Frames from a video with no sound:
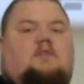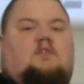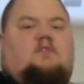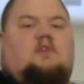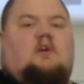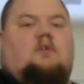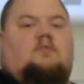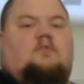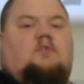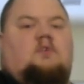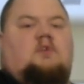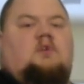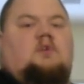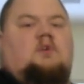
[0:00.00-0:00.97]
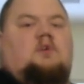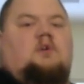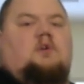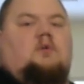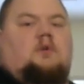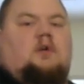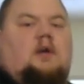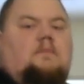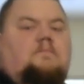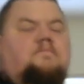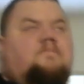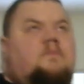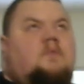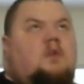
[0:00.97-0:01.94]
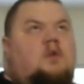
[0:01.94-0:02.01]
itself. Okay?
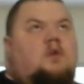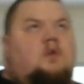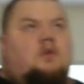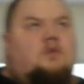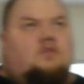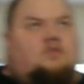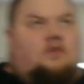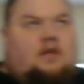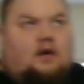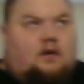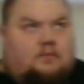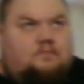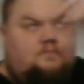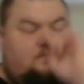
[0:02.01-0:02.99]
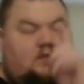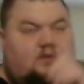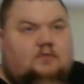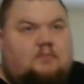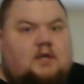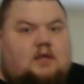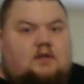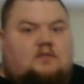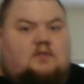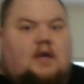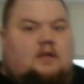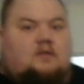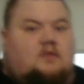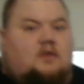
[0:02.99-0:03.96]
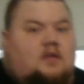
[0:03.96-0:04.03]
So now, if I'm getting
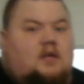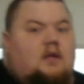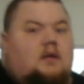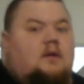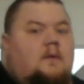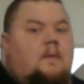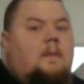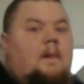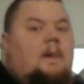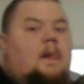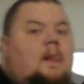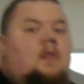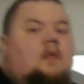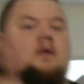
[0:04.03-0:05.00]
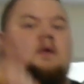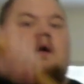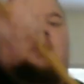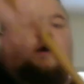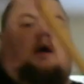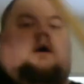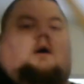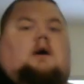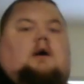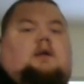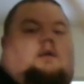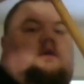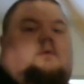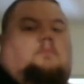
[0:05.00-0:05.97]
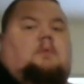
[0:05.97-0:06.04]
attacked again, I
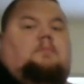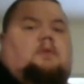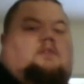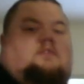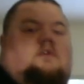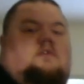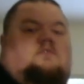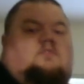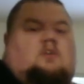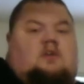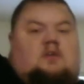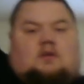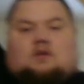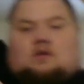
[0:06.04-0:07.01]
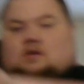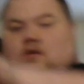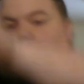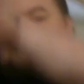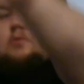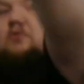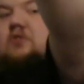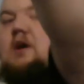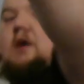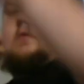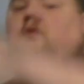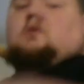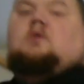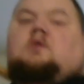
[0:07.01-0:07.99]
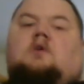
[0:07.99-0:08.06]
can come up like this and push
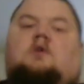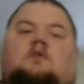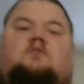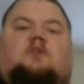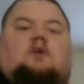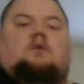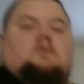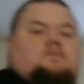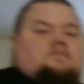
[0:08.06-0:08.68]
out. So,